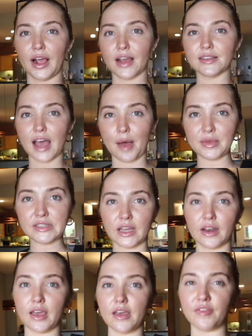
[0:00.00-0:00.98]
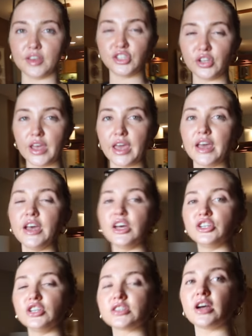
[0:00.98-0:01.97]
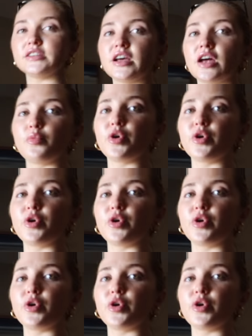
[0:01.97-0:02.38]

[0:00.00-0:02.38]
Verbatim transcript: guys, happy Sunday officially. Just got done